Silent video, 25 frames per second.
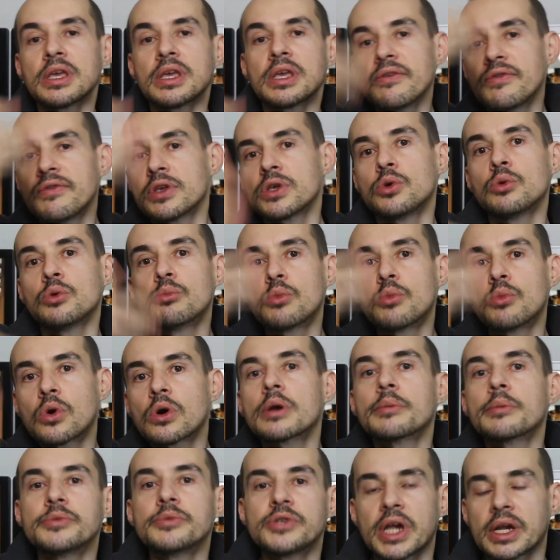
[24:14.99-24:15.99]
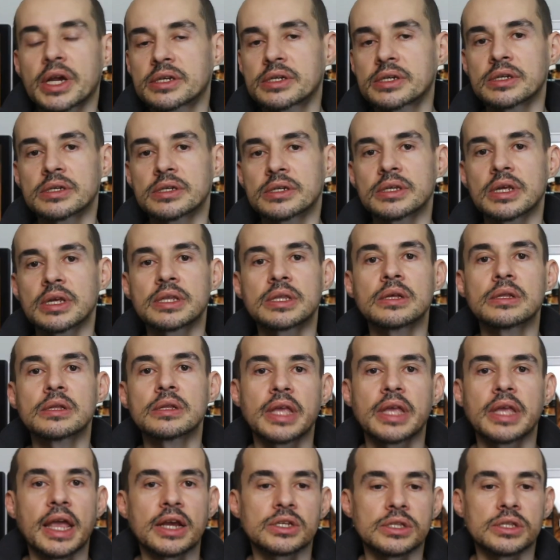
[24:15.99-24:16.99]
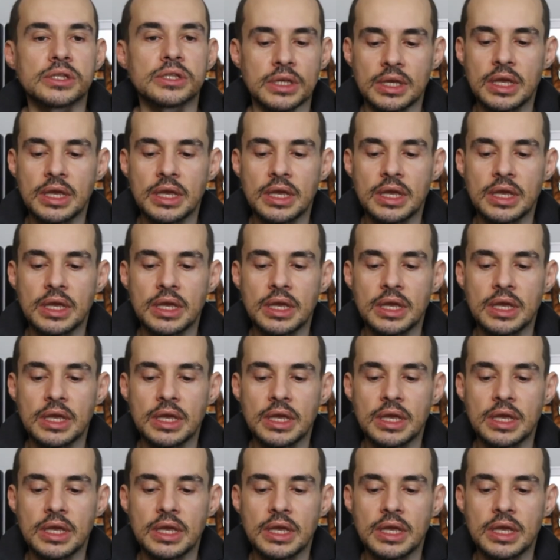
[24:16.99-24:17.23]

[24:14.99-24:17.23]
you more objections until they actually,